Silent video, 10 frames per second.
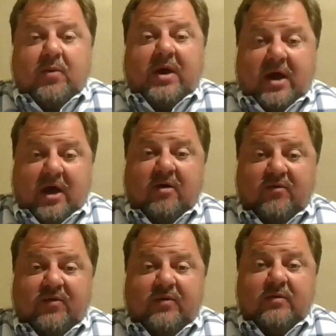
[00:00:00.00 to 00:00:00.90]
we
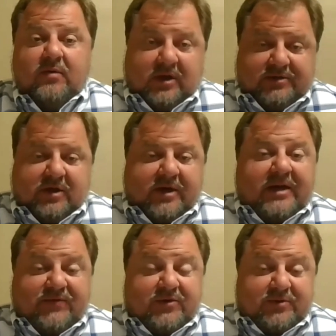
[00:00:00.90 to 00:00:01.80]
have a
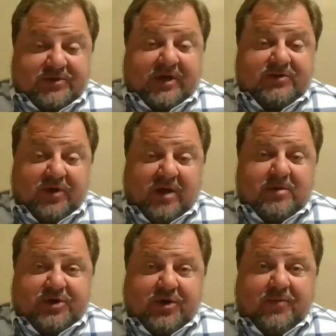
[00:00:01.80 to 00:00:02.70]
case for substantial
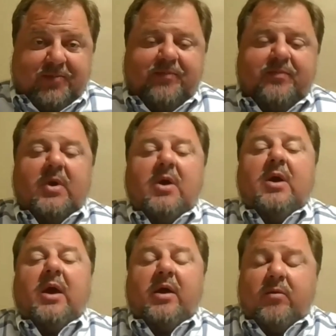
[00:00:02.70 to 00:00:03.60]
damage here.
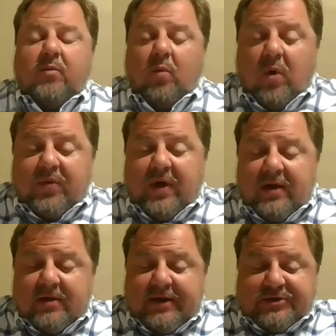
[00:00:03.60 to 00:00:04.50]
And what
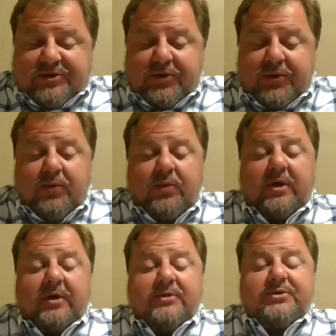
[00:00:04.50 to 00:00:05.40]
that leads to
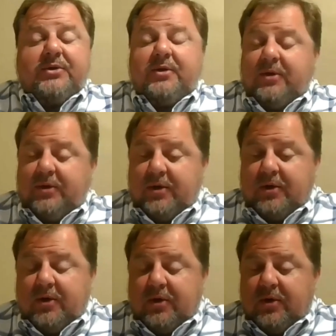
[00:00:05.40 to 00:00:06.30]
is
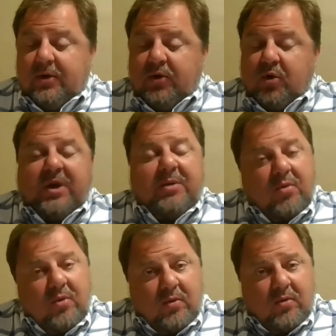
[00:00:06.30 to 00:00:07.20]
your
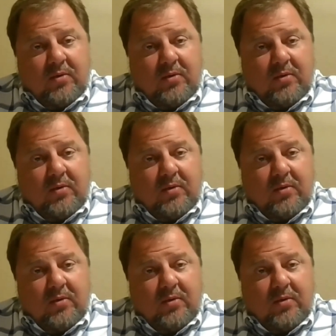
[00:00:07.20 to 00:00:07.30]
people